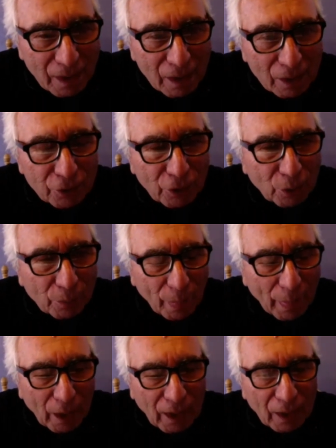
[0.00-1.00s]
So
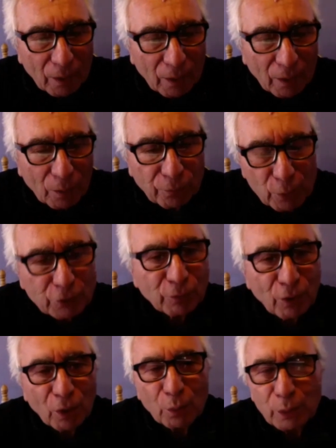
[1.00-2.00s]
first
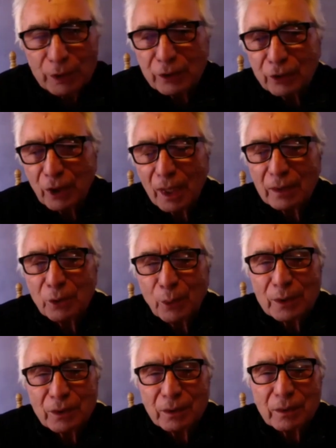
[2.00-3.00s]
of all, would you talk to
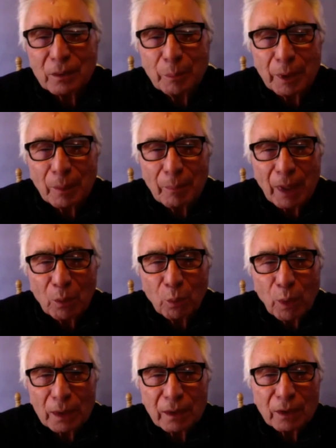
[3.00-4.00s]
us a little bit about
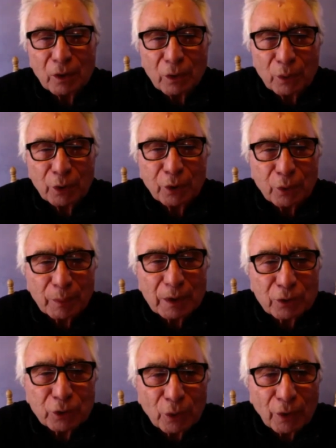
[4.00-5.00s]
what the New Human
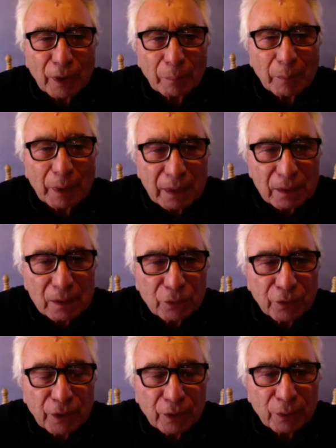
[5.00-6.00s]
Story means for
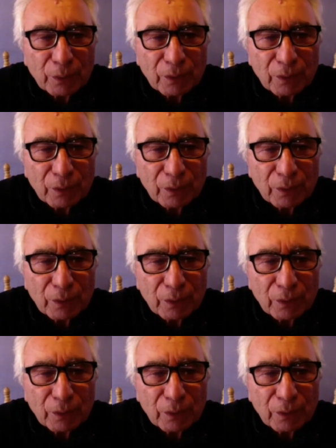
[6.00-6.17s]
you?